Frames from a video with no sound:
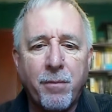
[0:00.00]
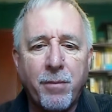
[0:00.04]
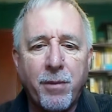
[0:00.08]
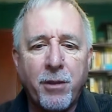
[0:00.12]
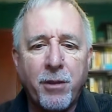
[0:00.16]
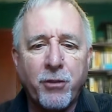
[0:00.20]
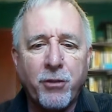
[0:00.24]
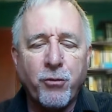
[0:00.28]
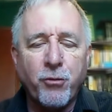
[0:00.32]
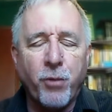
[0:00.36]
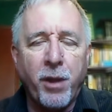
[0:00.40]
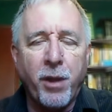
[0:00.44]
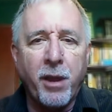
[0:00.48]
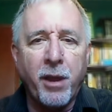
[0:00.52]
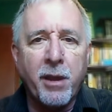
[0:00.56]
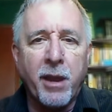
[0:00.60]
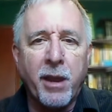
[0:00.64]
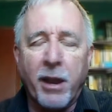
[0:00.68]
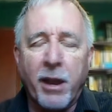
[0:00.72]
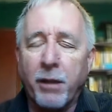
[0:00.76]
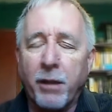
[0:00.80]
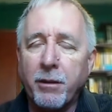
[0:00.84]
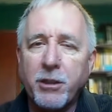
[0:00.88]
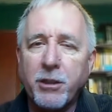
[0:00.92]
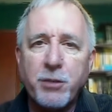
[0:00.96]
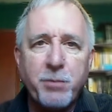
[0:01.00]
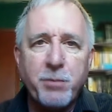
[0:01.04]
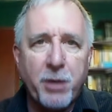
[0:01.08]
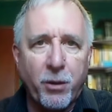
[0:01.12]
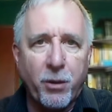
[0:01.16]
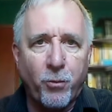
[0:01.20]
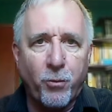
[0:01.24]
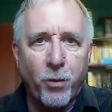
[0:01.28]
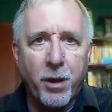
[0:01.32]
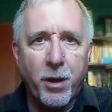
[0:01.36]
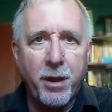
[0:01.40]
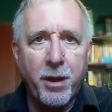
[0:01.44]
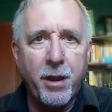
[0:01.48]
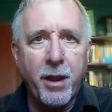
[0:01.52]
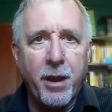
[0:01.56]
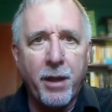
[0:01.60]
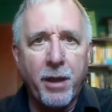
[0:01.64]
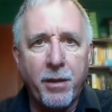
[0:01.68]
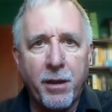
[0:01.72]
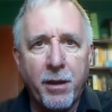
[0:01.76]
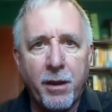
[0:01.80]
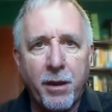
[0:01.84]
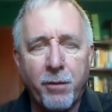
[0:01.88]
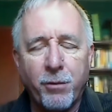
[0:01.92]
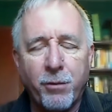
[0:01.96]
this week, and I only spent one day
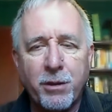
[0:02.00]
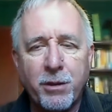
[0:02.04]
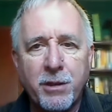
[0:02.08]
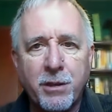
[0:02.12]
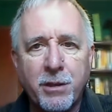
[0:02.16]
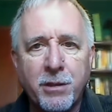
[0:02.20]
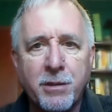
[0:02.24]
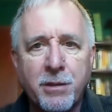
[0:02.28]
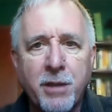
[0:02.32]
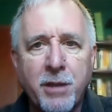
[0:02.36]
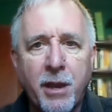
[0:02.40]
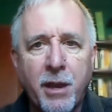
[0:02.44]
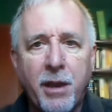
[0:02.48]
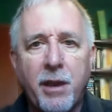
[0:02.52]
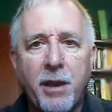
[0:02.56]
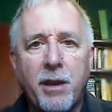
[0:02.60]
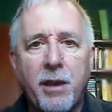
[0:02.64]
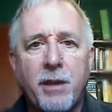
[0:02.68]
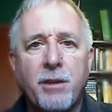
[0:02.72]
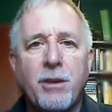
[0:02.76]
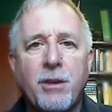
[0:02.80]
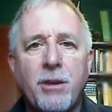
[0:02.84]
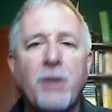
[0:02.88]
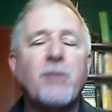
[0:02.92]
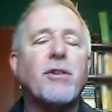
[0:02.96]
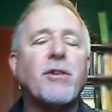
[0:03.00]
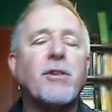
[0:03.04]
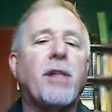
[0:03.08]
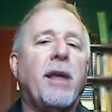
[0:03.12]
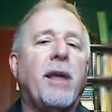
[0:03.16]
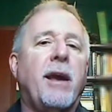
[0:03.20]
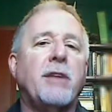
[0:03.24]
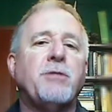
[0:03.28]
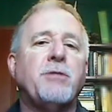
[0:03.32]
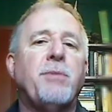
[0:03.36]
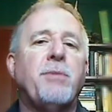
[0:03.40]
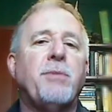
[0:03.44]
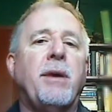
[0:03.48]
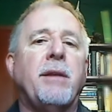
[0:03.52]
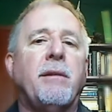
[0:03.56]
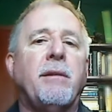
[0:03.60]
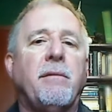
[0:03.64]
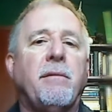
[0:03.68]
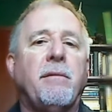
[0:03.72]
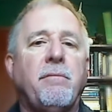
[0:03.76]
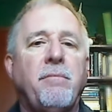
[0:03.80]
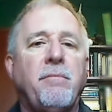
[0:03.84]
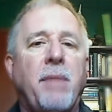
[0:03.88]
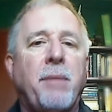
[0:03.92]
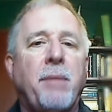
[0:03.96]
there, which is usually I
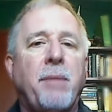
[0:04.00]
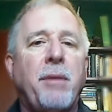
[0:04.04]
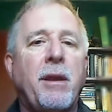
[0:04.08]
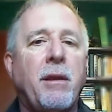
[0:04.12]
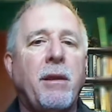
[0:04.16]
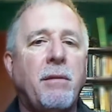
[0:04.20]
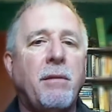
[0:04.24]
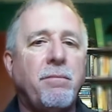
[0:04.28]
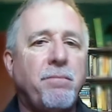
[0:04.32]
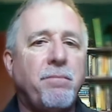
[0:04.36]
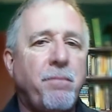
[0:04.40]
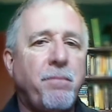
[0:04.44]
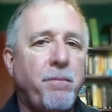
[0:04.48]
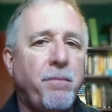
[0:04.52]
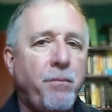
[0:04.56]
spend maybe